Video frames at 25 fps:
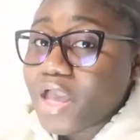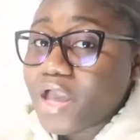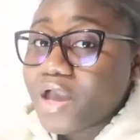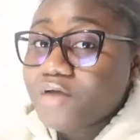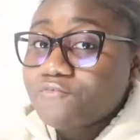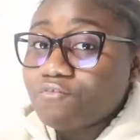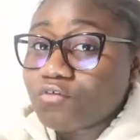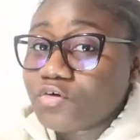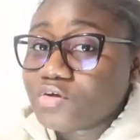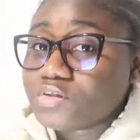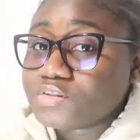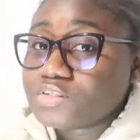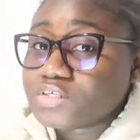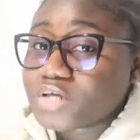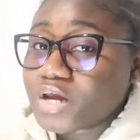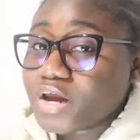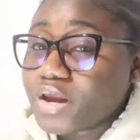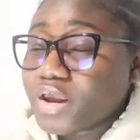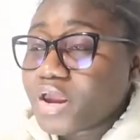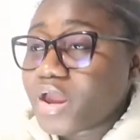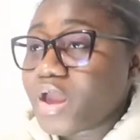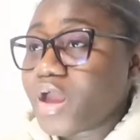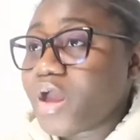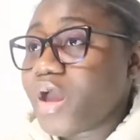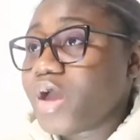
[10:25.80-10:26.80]

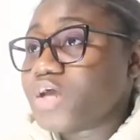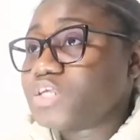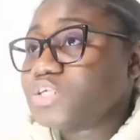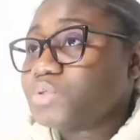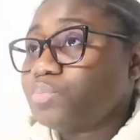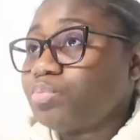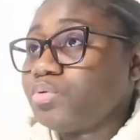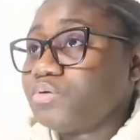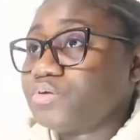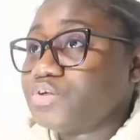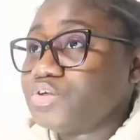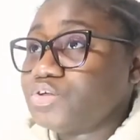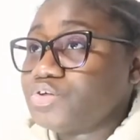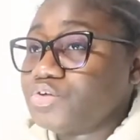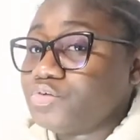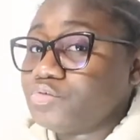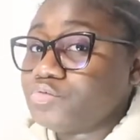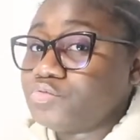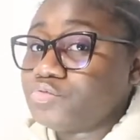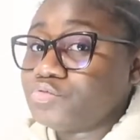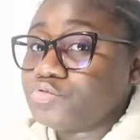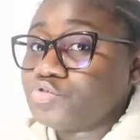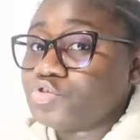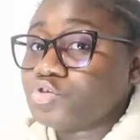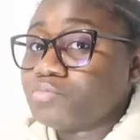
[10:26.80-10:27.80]
volunteering exposes you
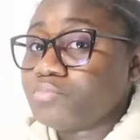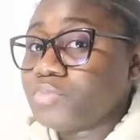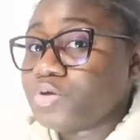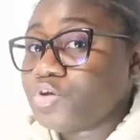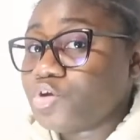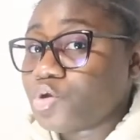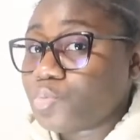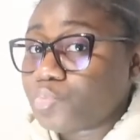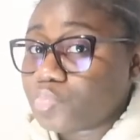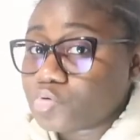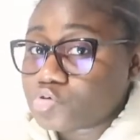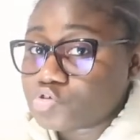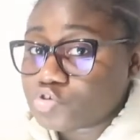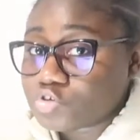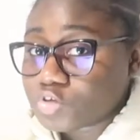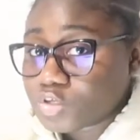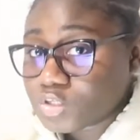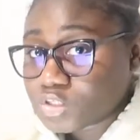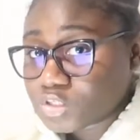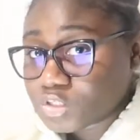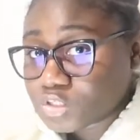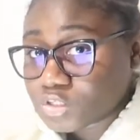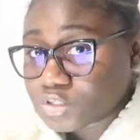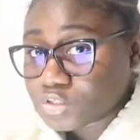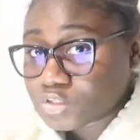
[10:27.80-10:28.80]
to so many
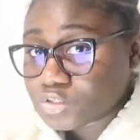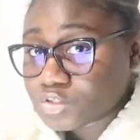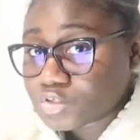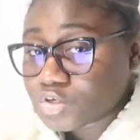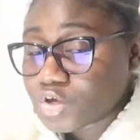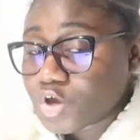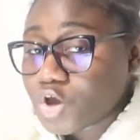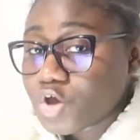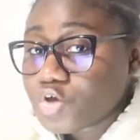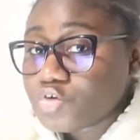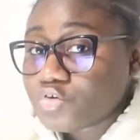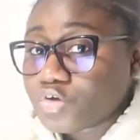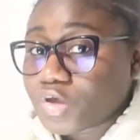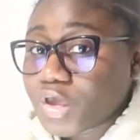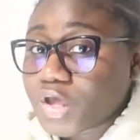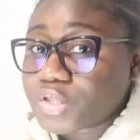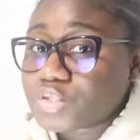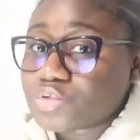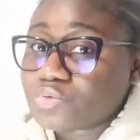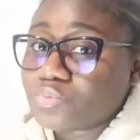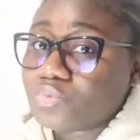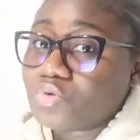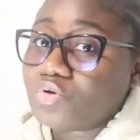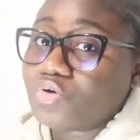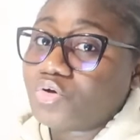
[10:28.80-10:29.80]
opportunities. You get
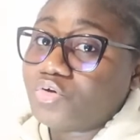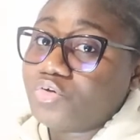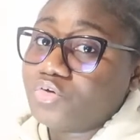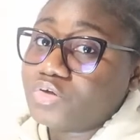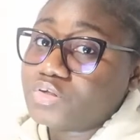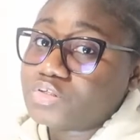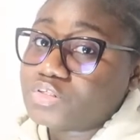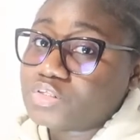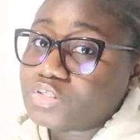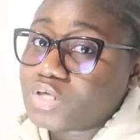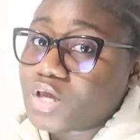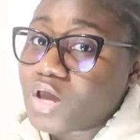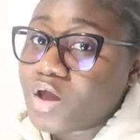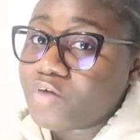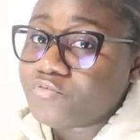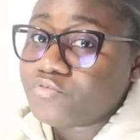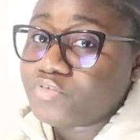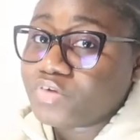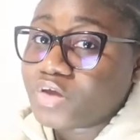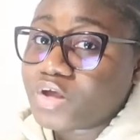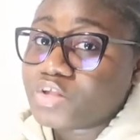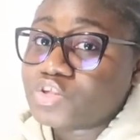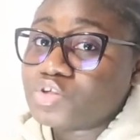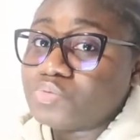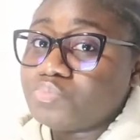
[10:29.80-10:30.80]
to work on yourself,
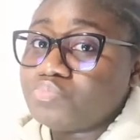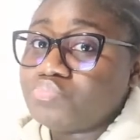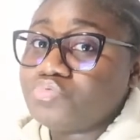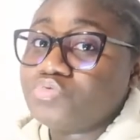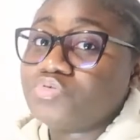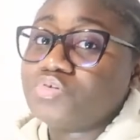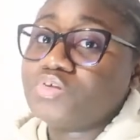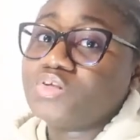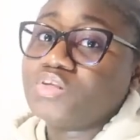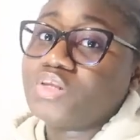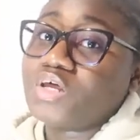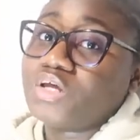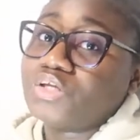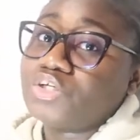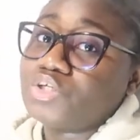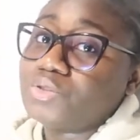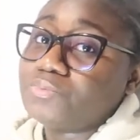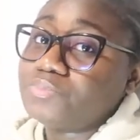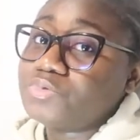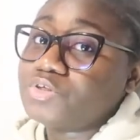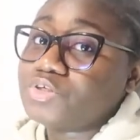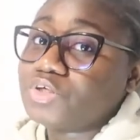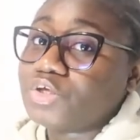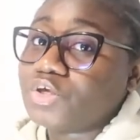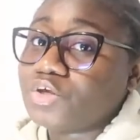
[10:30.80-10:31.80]
you get to build
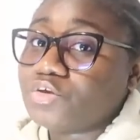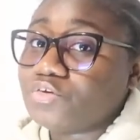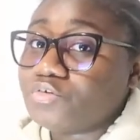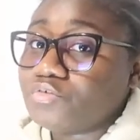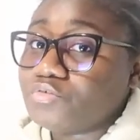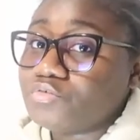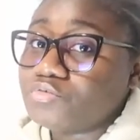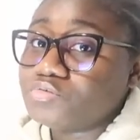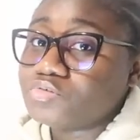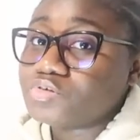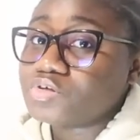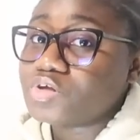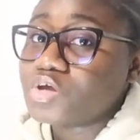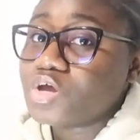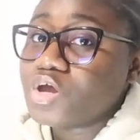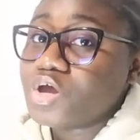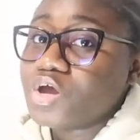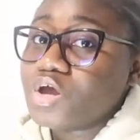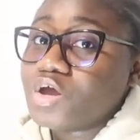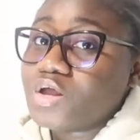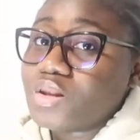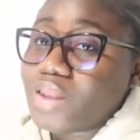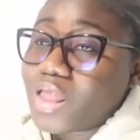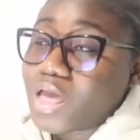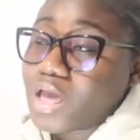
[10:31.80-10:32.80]
leadership skills.
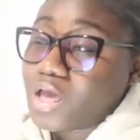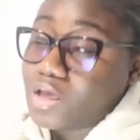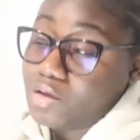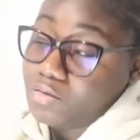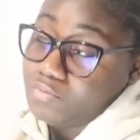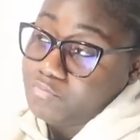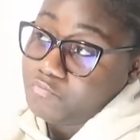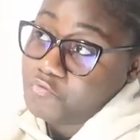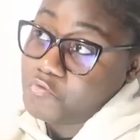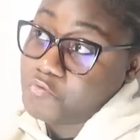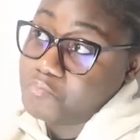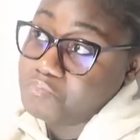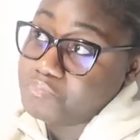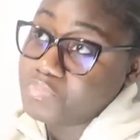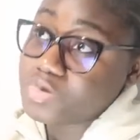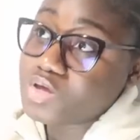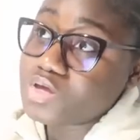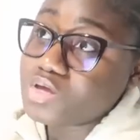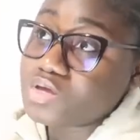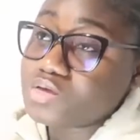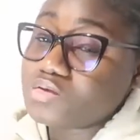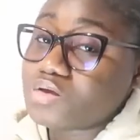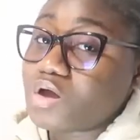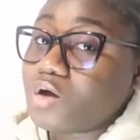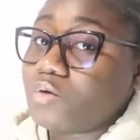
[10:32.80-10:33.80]
Like for
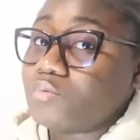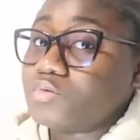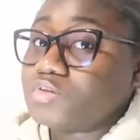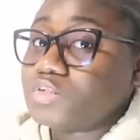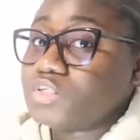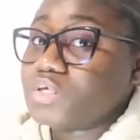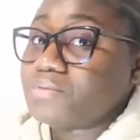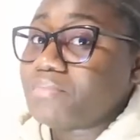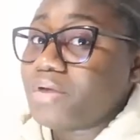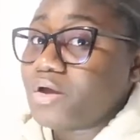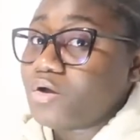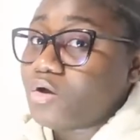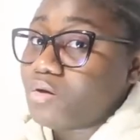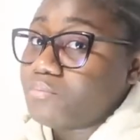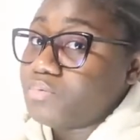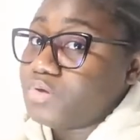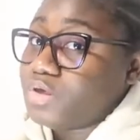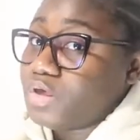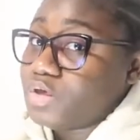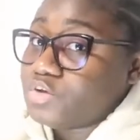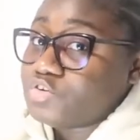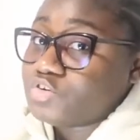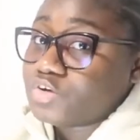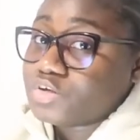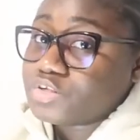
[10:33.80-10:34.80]
me, I would say my
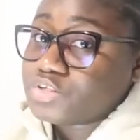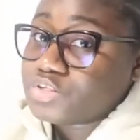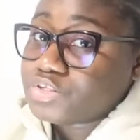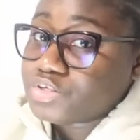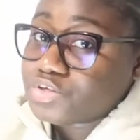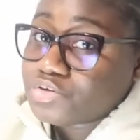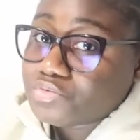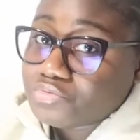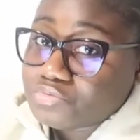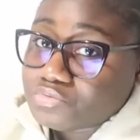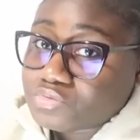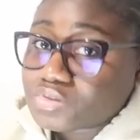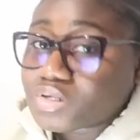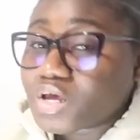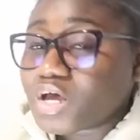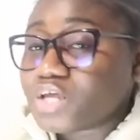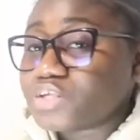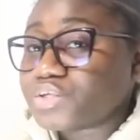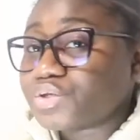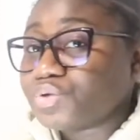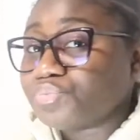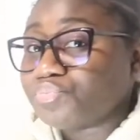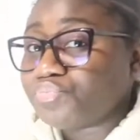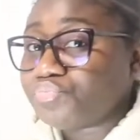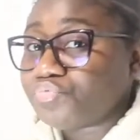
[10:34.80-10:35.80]
communication skills
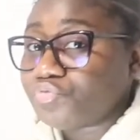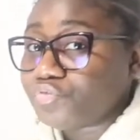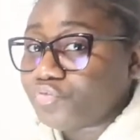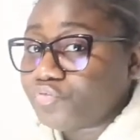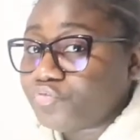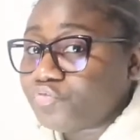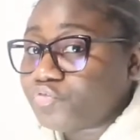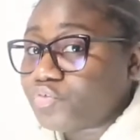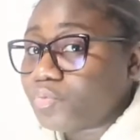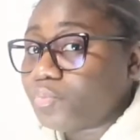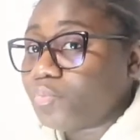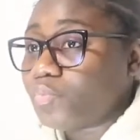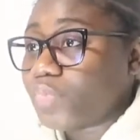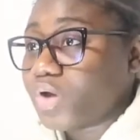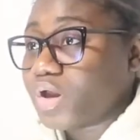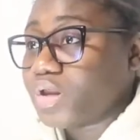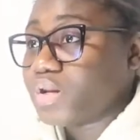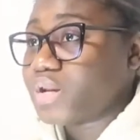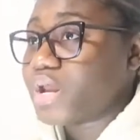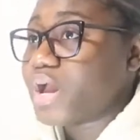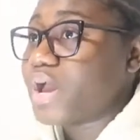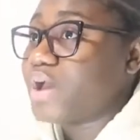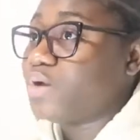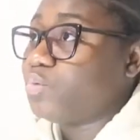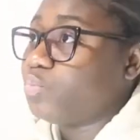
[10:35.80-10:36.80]
have improved from
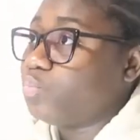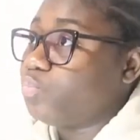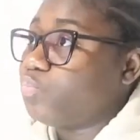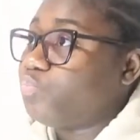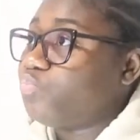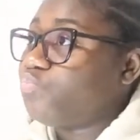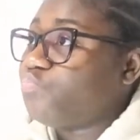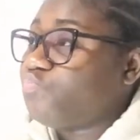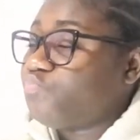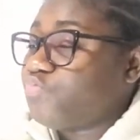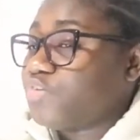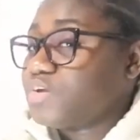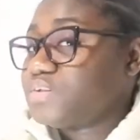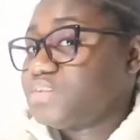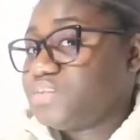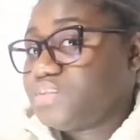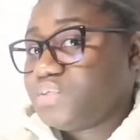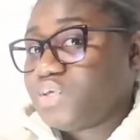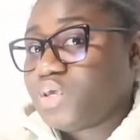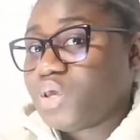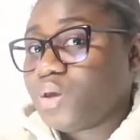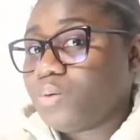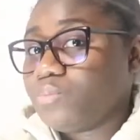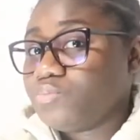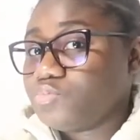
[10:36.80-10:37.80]
when I first
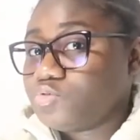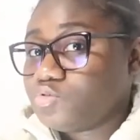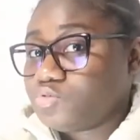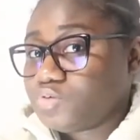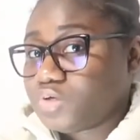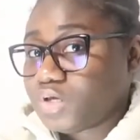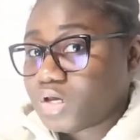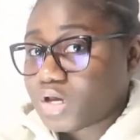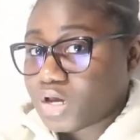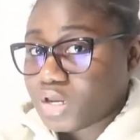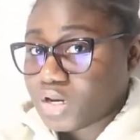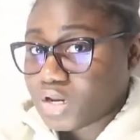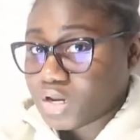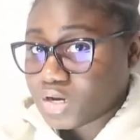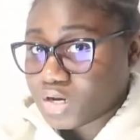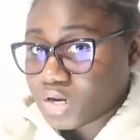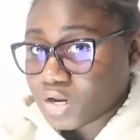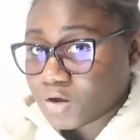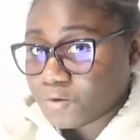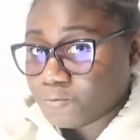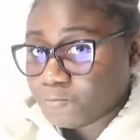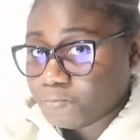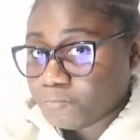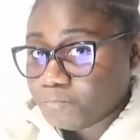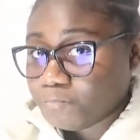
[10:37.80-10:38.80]
came to Canada.